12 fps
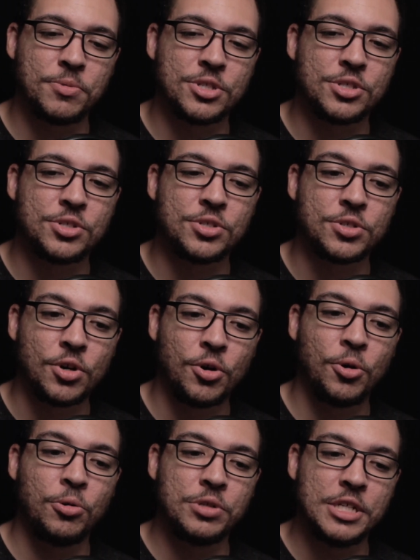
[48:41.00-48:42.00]
was
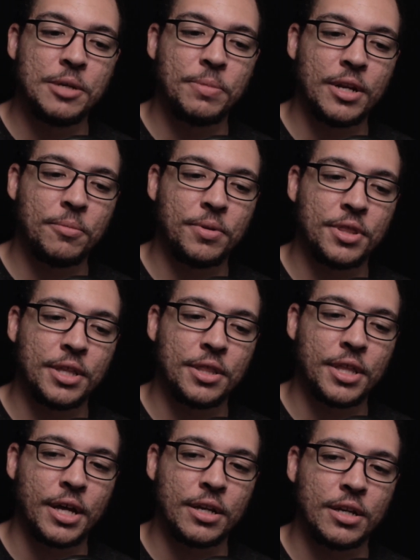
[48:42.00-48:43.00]
so deep in empathy
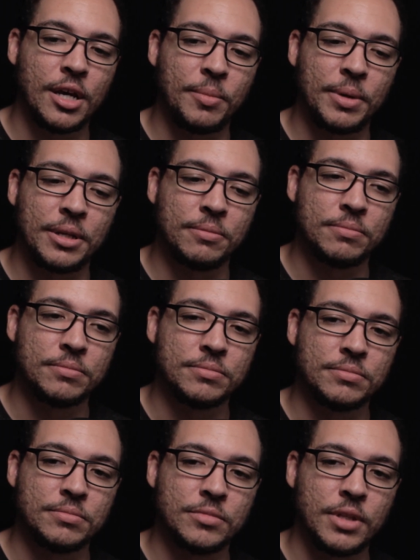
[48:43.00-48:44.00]
that, I mean,
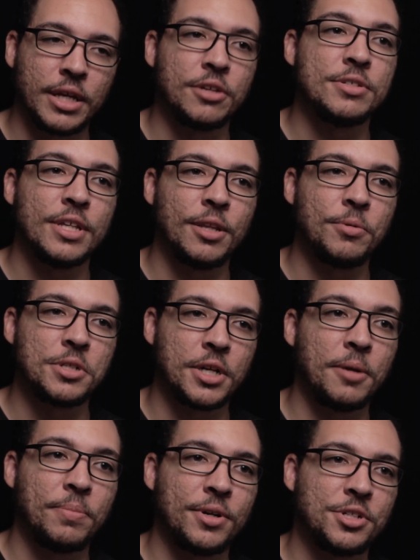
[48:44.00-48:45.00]
like you said, there was a
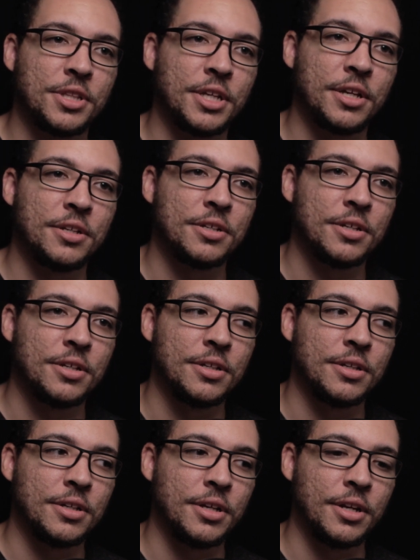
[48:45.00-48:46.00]
gut punch at the end. I
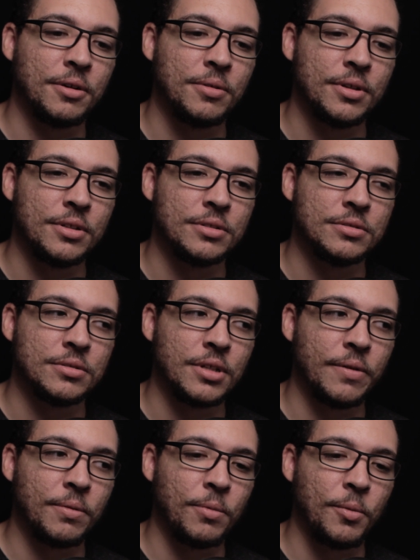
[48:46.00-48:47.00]

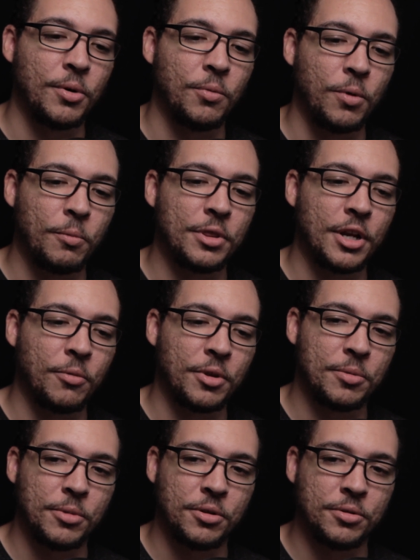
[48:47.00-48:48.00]
mean, we were there
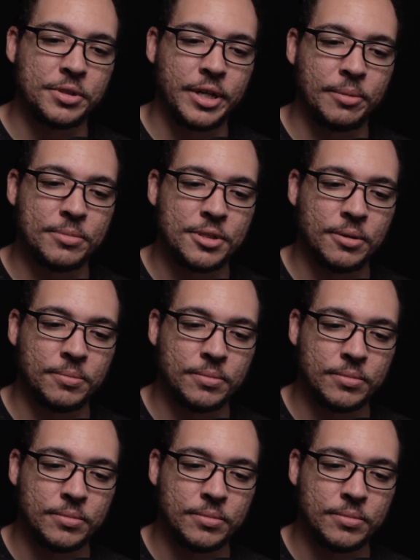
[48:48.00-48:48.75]
with him the whole time. So